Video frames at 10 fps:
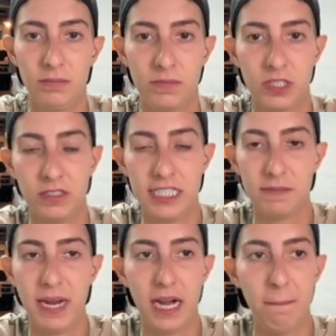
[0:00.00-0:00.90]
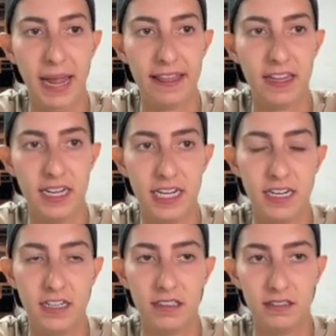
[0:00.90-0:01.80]
So let's make a method
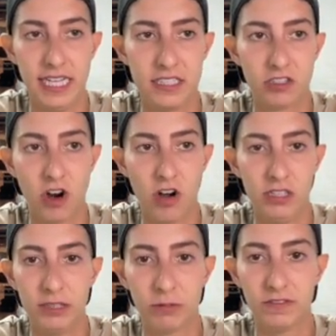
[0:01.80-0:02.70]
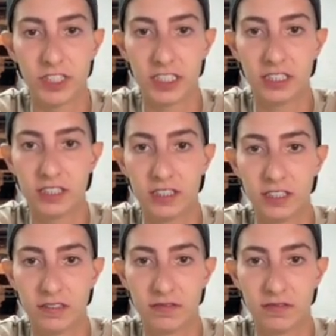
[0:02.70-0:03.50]
here. Let's call it reverse.